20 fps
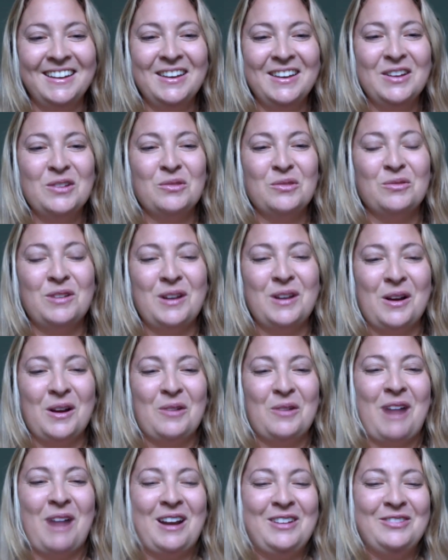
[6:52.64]
you know
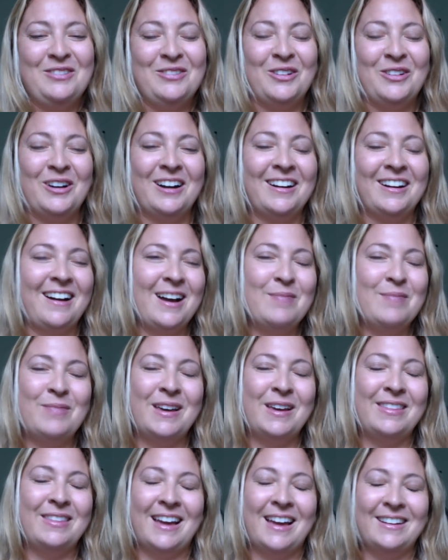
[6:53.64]
ready for i'm
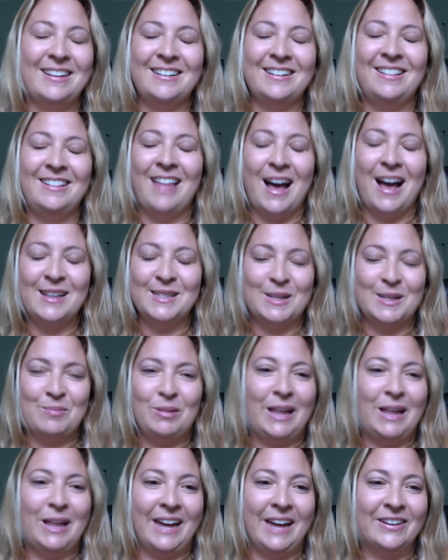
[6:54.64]
like that classic
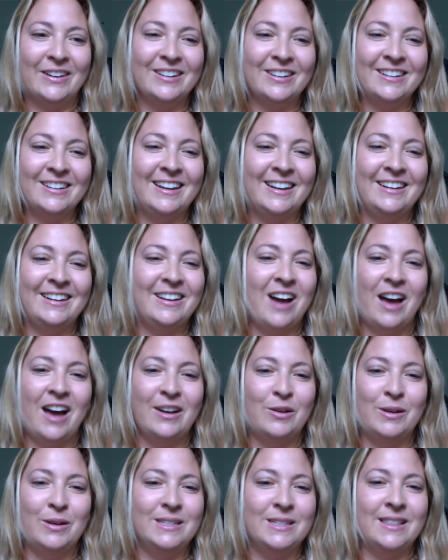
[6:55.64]
planner and god
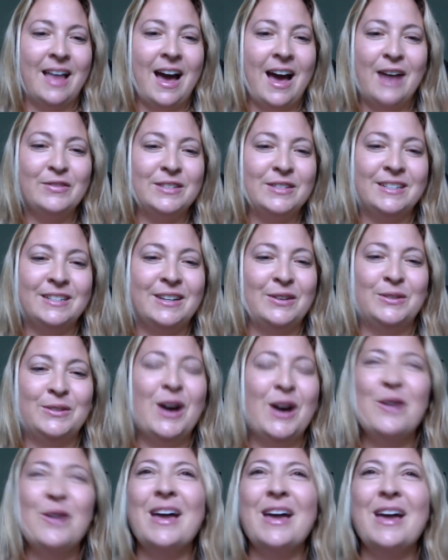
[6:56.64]
always laughs and goes
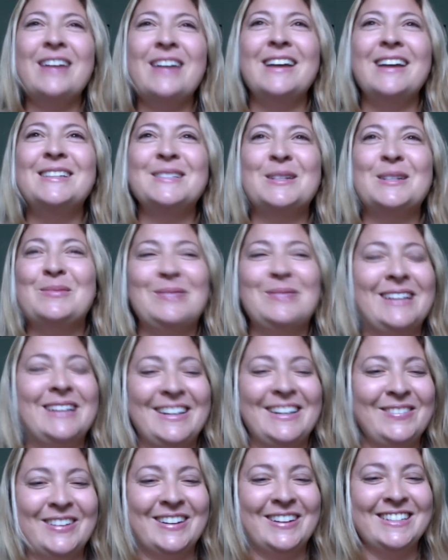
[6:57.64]
oh that nice little plan
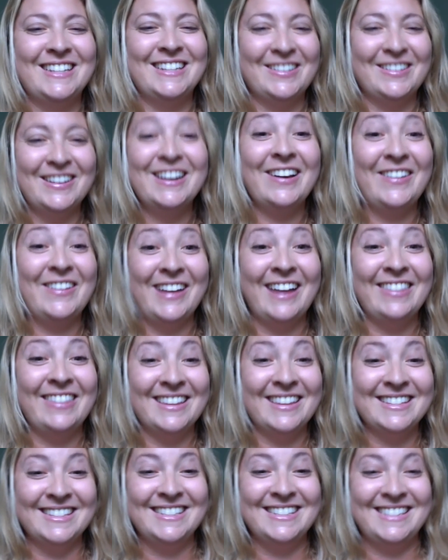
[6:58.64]
of yours here you go you got
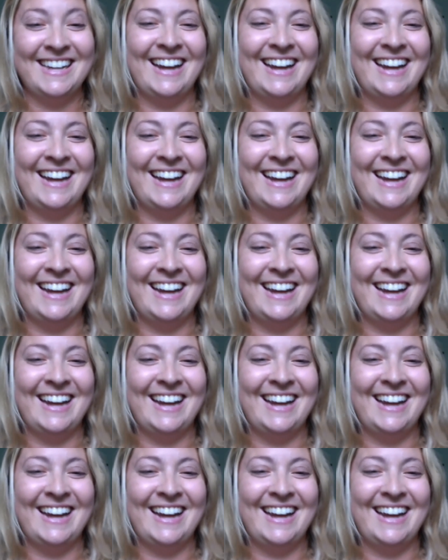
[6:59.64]
this instead